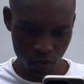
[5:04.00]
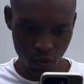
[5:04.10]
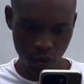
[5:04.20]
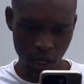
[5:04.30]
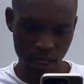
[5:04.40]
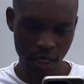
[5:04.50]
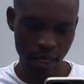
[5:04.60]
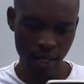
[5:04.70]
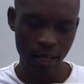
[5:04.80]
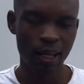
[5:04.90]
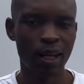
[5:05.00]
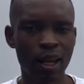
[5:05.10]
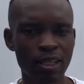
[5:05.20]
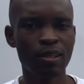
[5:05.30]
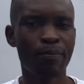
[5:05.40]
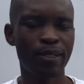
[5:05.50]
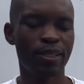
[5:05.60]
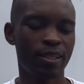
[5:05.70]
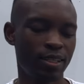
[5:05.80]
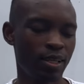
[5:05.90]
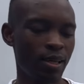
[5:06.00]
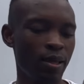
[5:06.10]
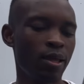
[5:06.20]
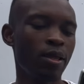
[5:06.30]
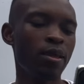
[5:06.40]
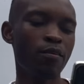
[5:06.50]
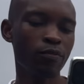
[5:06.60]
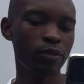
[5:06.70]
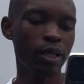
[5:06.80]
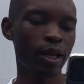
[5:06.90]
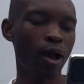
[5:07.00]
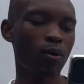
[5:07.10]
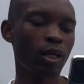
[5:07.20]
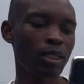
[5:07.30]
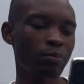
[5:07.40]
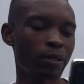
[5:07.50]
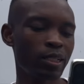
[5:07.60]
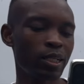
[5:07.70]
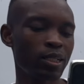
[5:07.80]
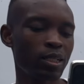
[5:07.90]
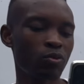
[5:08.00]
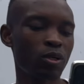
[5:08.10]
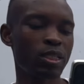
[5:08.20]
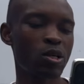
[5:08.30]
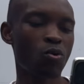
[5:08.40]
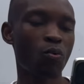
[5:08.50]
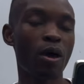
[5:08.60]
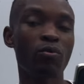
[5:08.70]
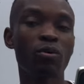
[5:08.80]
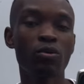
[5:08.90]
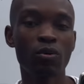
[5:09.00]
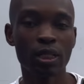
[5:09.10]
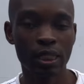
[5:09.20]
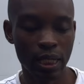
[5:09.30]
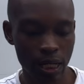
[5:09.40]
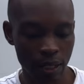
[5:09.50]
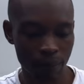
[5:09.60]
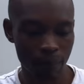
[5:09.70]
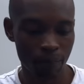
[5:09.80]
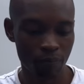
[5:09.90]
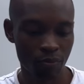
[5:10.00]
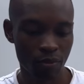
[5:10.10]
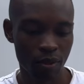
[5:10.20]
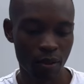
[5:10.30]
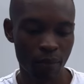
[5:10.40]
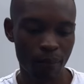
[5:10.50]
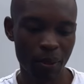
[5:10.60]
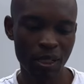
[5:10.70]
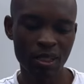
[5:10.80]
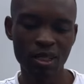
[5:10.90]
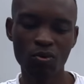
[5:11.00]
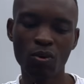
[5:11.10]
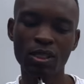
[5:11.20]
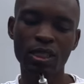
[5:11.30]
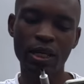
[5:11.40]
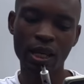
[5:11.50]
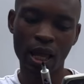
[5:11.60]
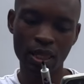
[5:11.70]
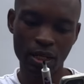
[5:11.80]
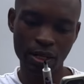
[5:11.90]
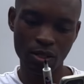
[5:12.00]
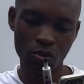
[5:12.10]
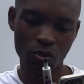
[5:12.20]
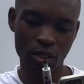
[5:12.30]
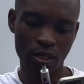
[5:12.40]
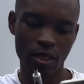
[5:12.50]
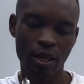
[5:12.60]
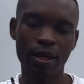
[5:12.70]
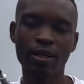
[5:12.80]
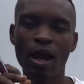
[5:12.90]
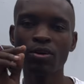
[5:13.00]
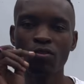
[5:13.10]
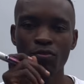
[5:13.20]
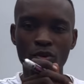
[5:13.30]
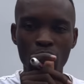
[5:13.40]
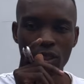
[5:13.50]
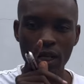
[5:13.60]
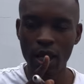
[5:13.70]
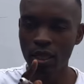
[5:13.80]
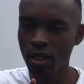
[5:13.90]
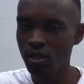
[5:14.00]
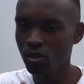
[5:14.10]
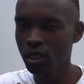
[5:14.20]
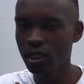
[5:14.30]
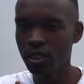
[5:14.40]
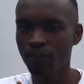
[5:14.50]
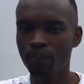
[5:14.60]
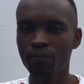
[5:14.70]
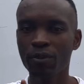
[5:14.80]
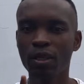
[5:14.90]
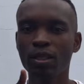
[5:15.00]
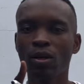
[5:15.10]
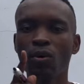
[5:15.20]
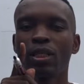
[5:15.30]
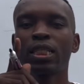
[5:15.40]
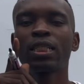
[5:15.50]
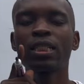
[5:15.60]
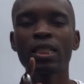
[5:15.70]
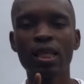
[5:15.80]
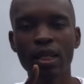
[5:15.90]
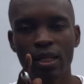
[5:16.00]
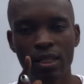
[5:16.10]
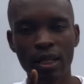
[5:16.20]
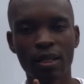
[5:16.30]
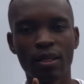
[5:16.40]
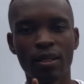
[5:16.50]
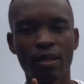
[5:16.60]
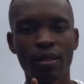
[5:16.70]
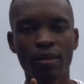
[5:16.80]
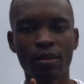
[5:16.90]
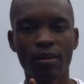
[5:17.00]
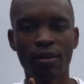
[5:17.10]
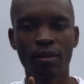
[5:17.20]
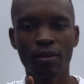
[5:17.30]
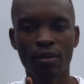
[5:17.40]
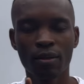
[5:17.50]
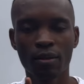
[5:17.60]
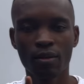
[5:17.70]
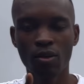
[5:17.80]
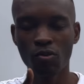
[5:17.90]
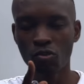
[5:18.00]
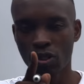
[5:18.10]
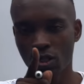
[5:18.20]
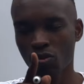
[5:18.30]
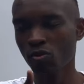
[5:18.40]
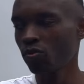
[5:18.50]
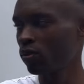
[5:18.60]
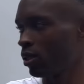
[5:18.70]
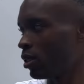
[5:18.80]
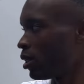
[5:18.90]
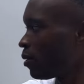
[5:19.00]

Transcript: look at the last purchase. If you check our last purchase, it was January 2023. But it was 300 units. And out of those 300 units, there were 60 written. You have to take note of this.